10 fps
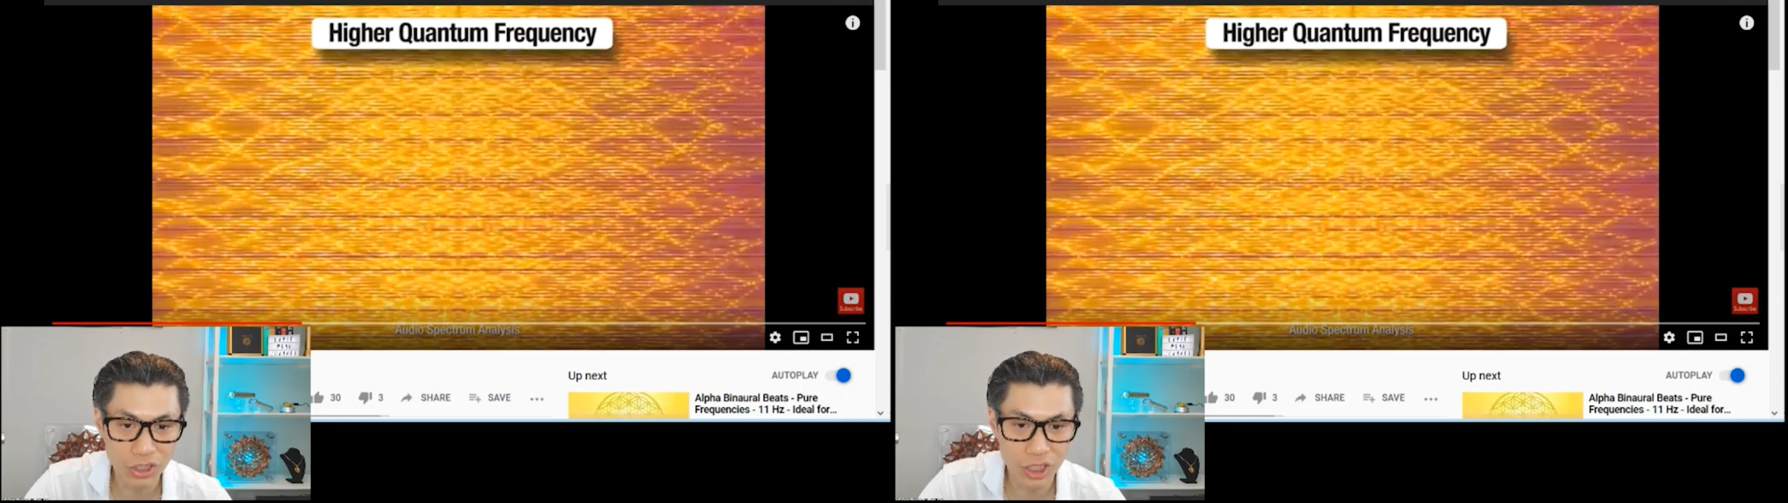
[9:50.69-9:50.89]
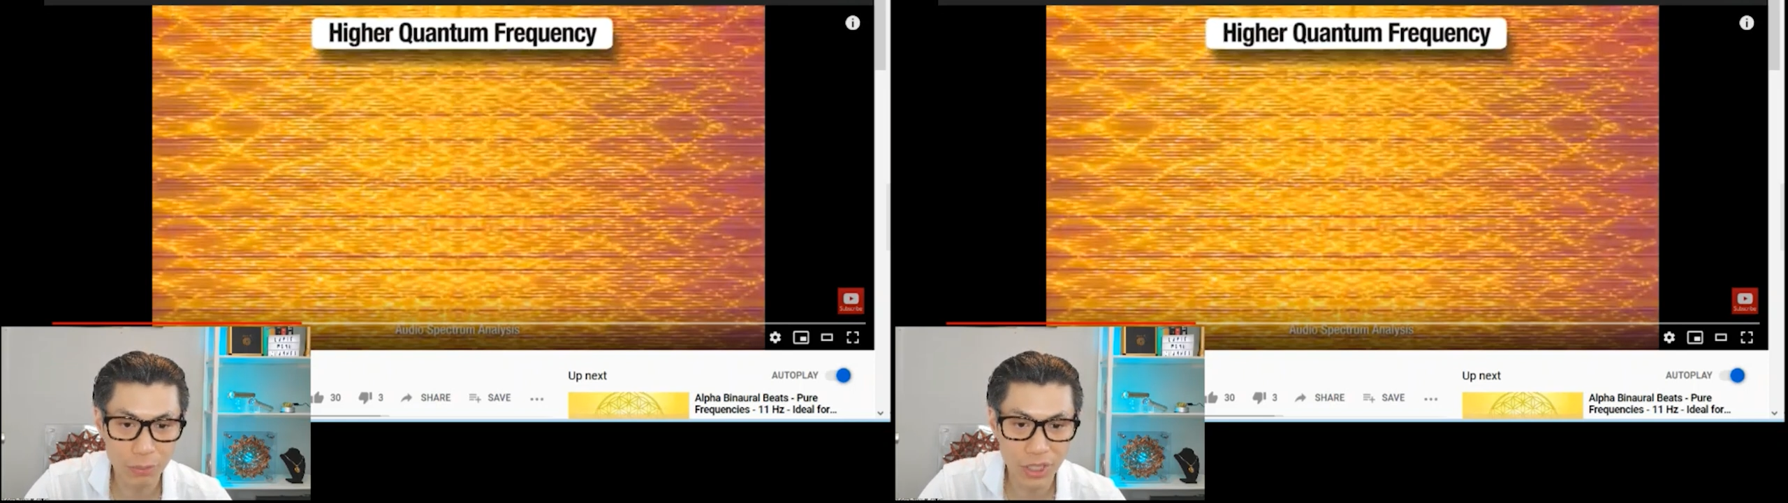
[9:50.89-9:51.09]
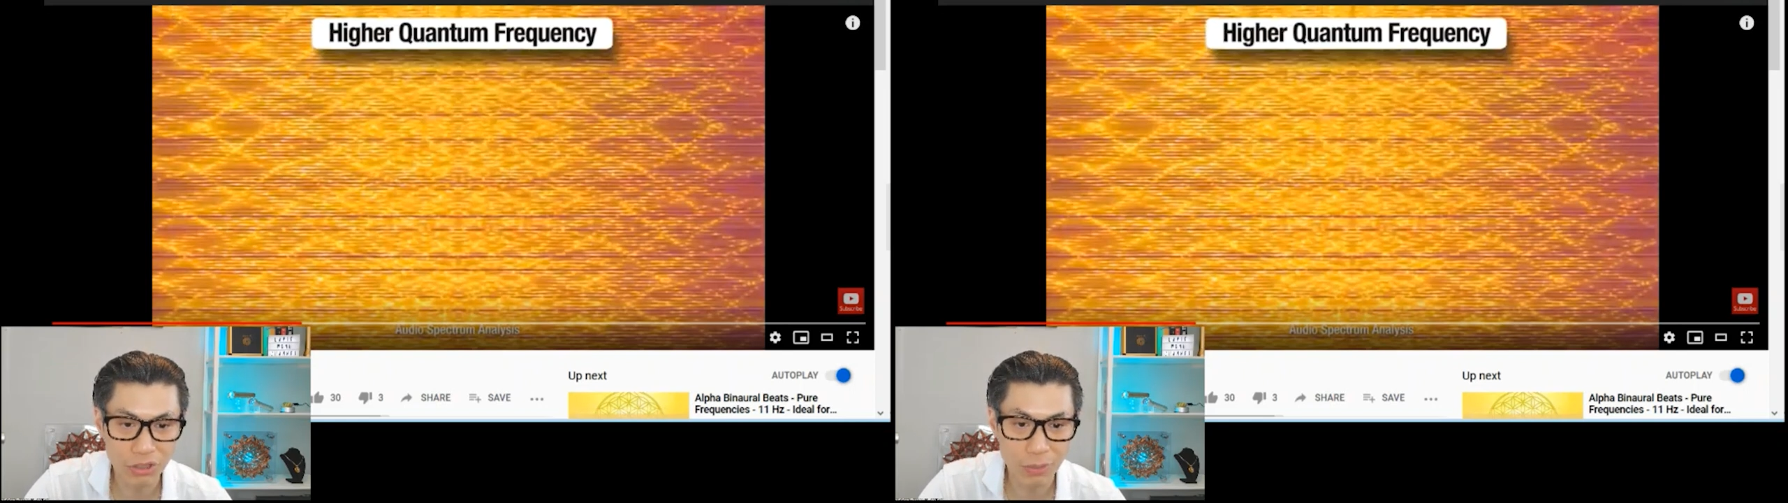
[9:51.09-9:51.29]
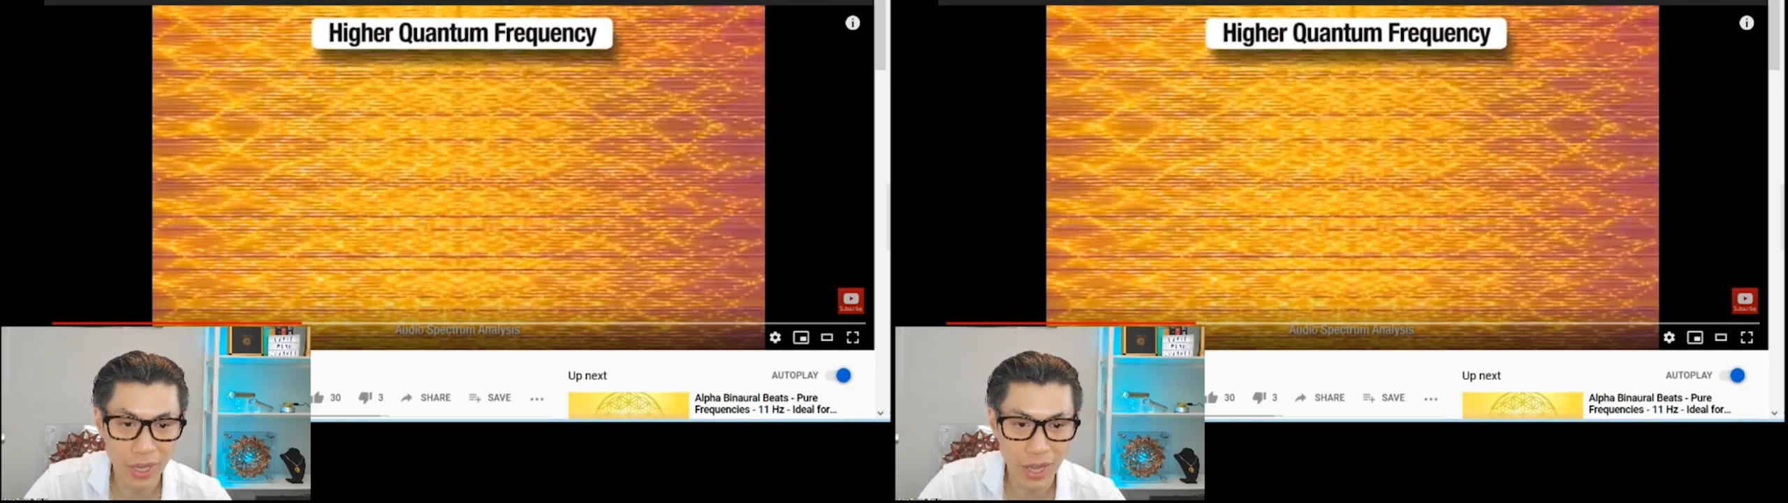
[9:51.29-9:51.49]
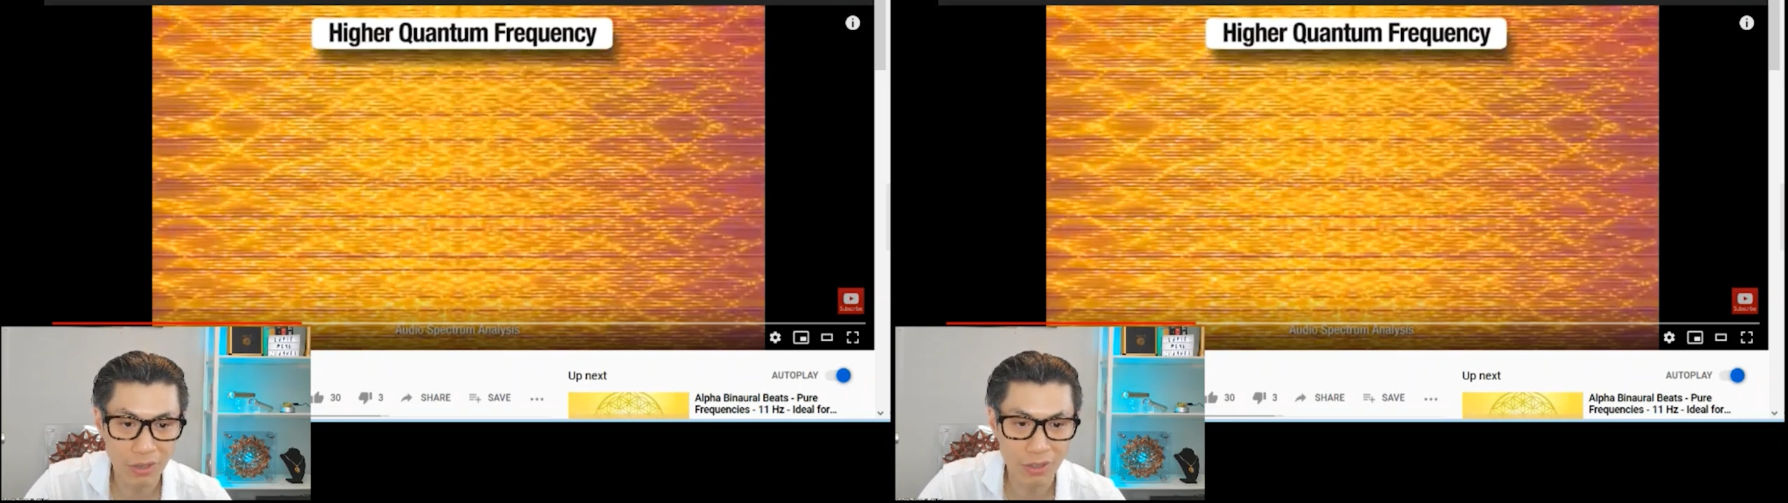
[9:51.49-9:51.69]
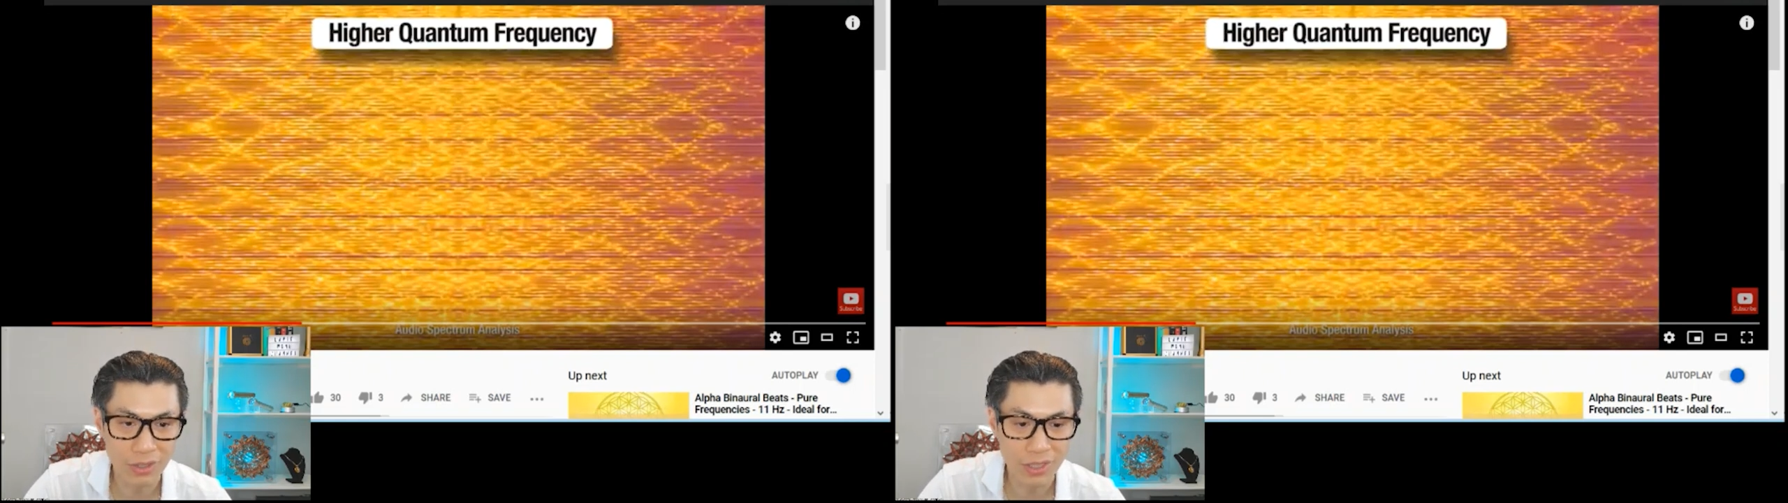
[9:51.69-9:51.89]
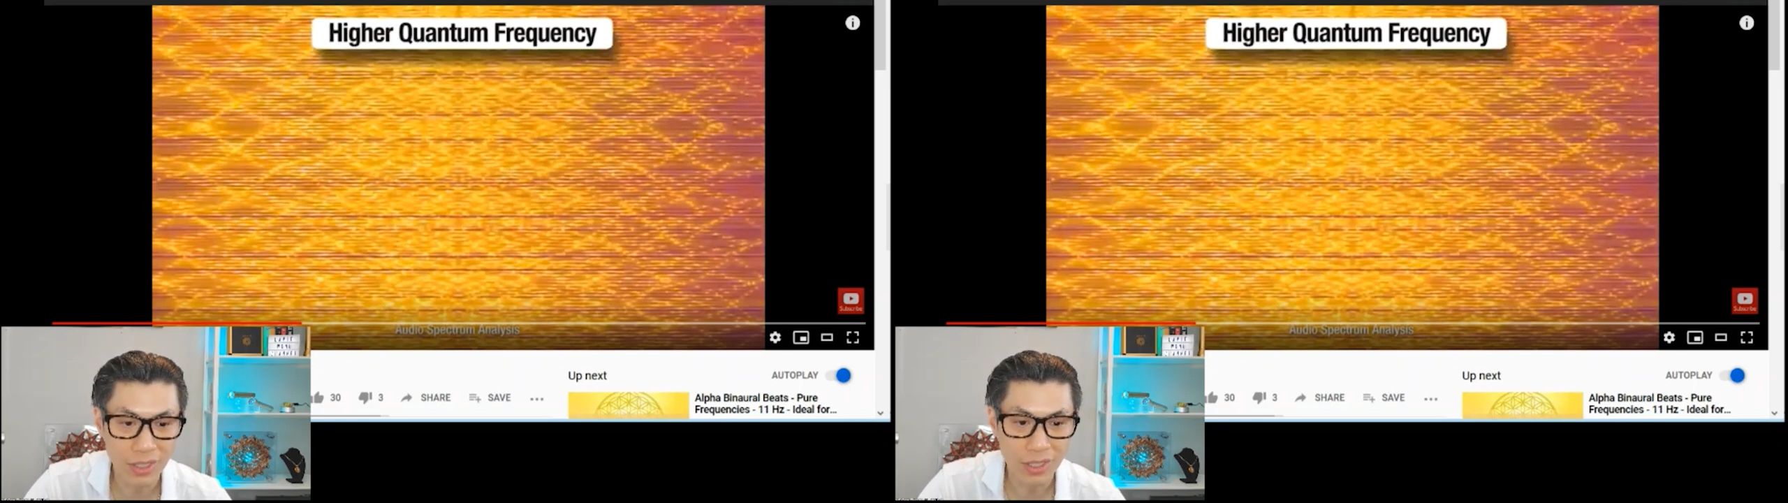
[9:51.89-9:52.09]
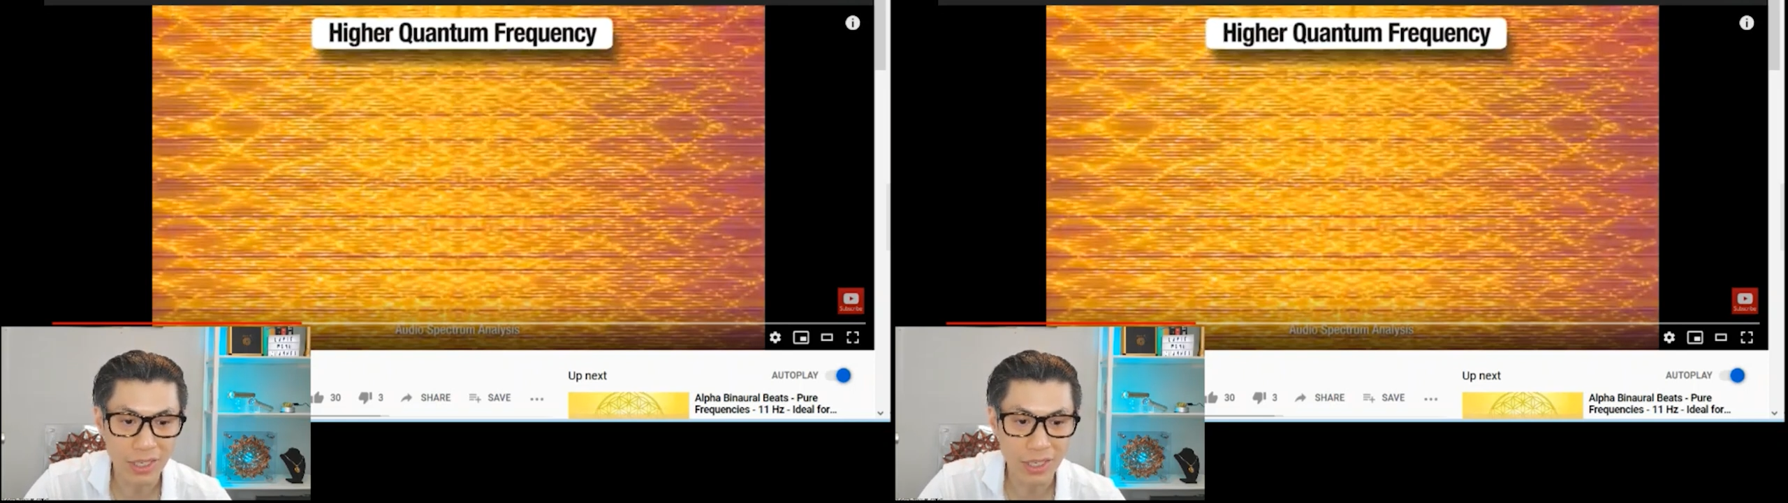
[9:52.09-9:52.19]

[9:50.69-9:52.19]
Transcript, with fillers: geometric patterns